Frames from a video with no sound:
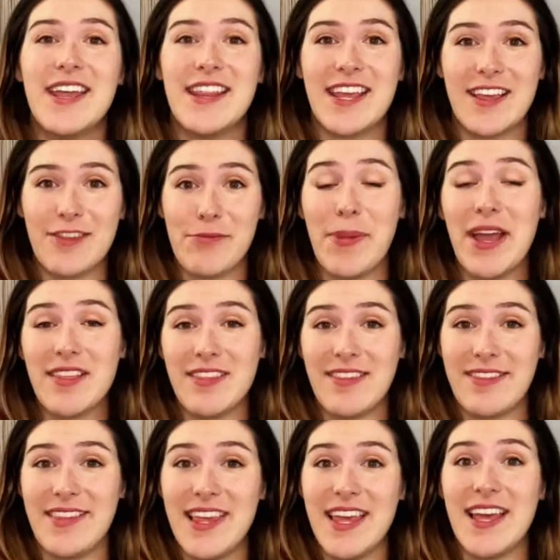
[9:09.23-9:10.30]
I expect to
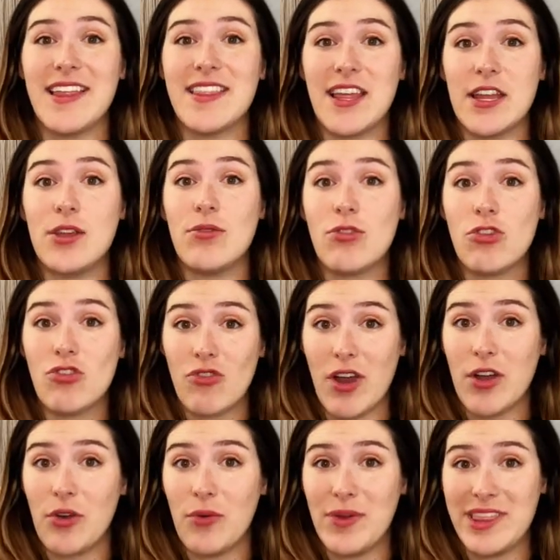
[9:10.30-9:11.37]
see it that you
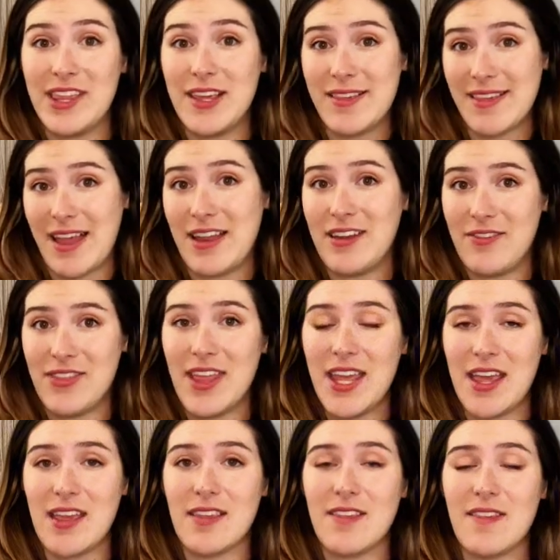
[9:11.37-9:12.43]
struggle with these kind of
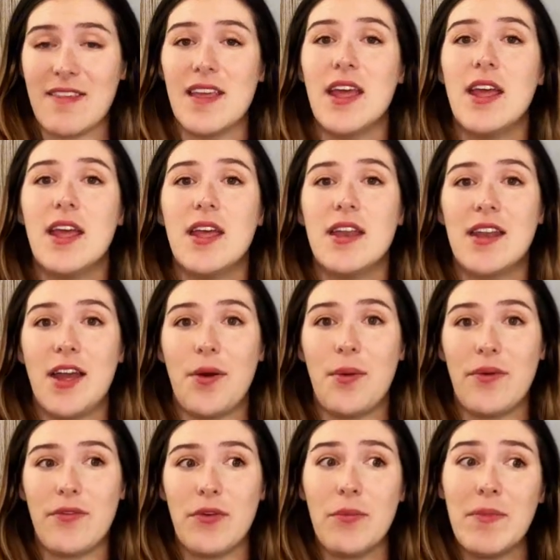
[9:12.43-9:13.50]
things. Now,
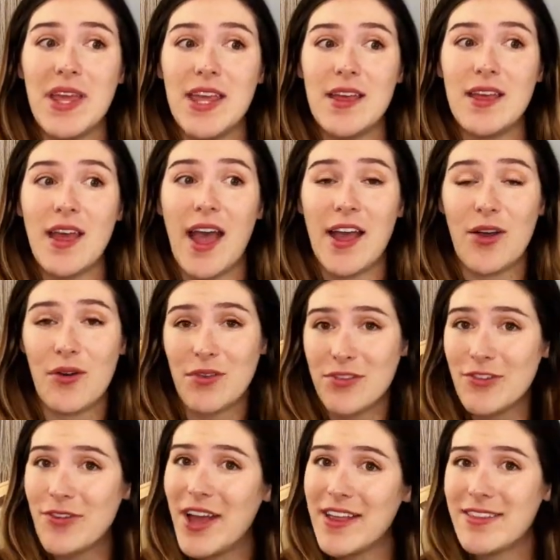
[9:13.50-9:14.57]
for me, I
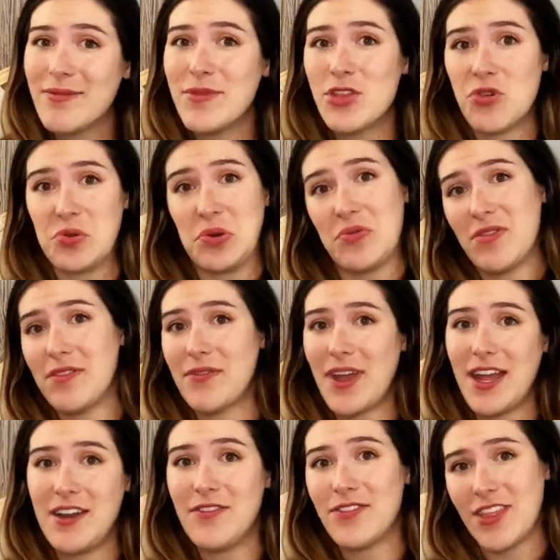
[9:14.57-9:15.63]
also had some intrusive
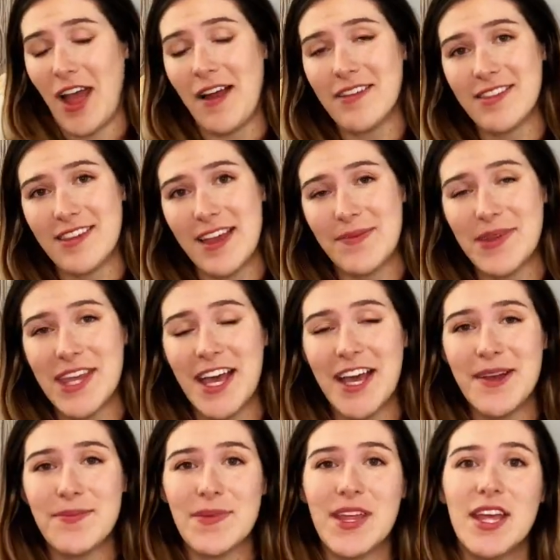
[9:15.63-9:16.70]
kind of thoughts coming
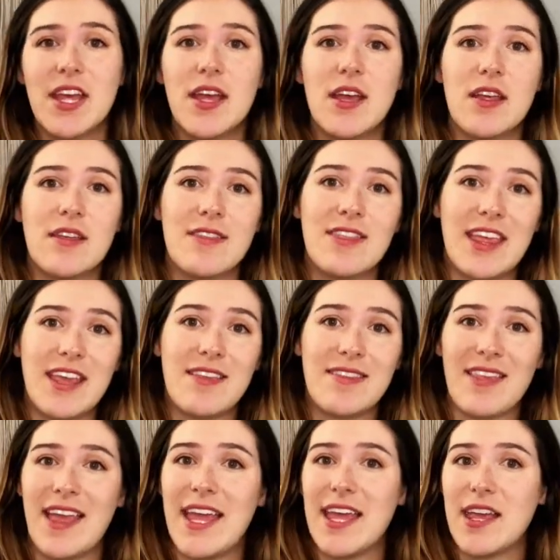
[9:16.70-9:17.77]
up. Things
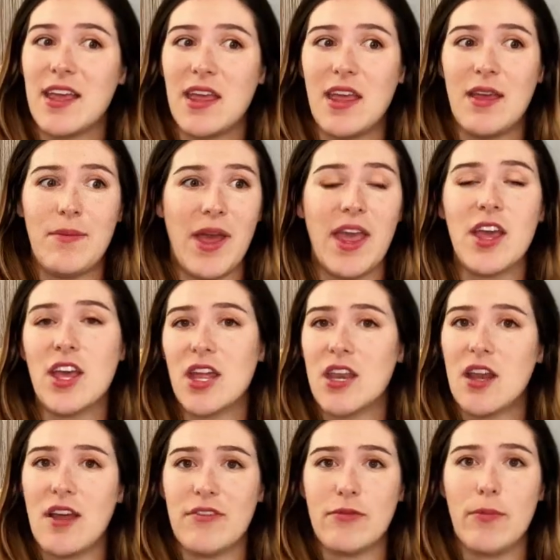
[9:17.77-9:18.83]
like, am I a good
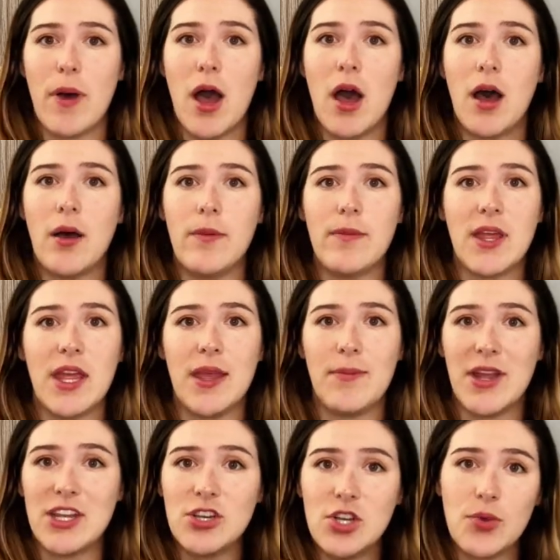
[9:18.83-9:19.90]
enough mom? Am
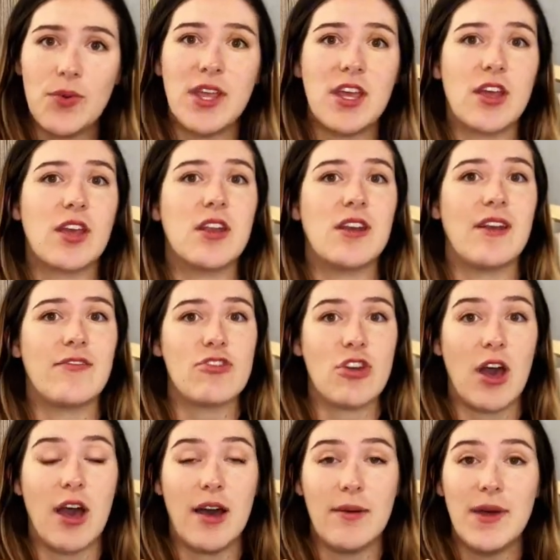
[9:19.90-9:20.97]
I doing a good enough
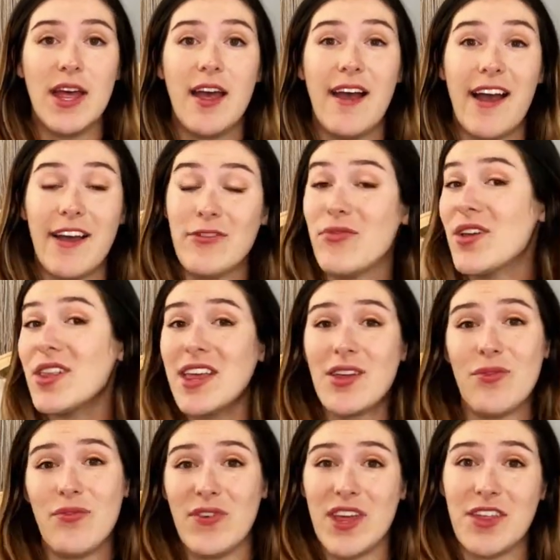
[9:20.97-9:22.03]
job? I felt like a
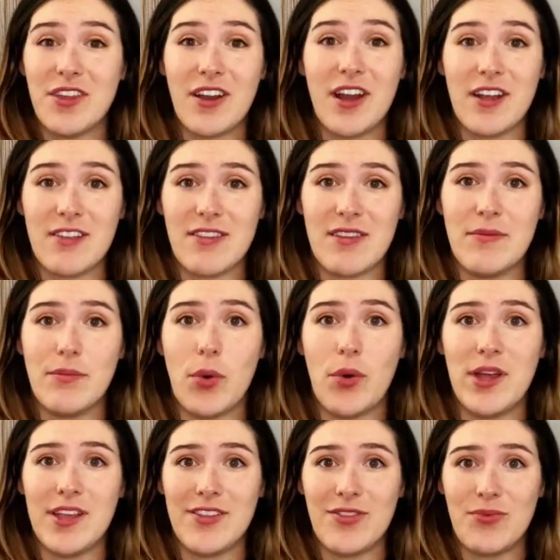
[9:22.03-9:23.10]
failure at some
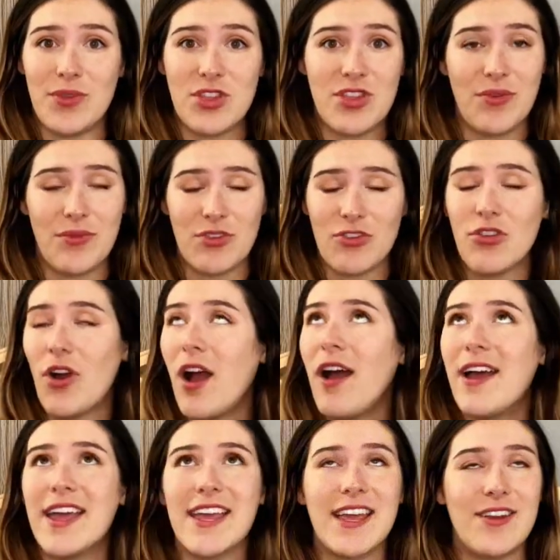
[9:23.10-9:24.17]
points when she was
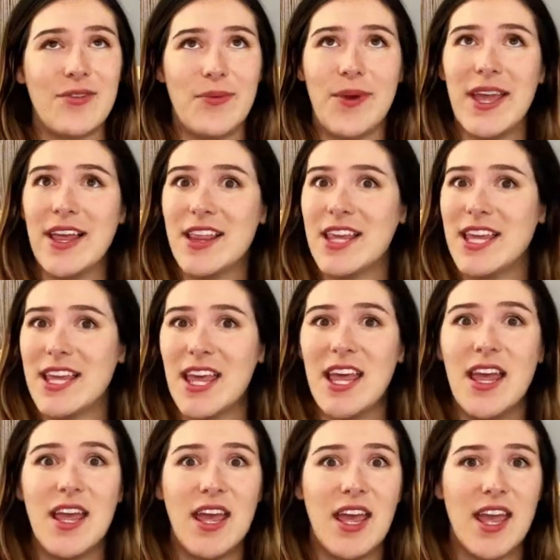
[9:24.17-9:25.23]
crying and wailing,
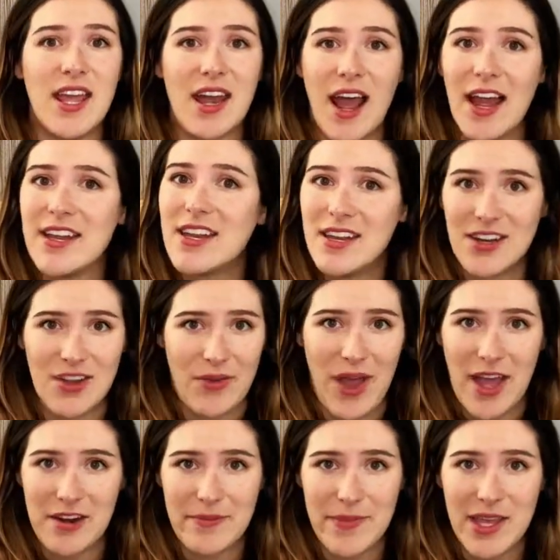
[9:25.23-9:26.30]
and I didn't know
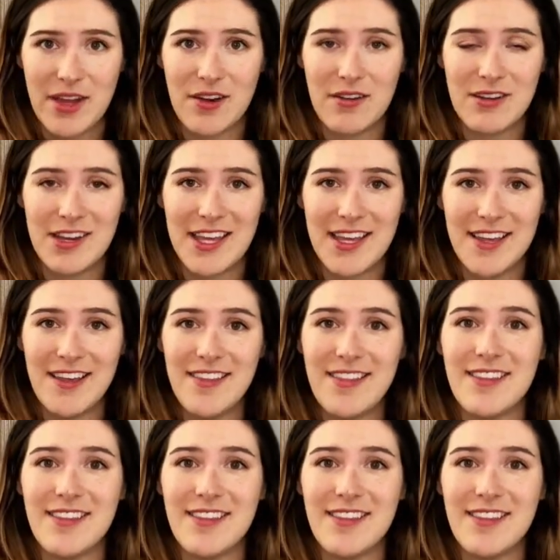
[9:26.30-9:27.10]
how to meet her needs.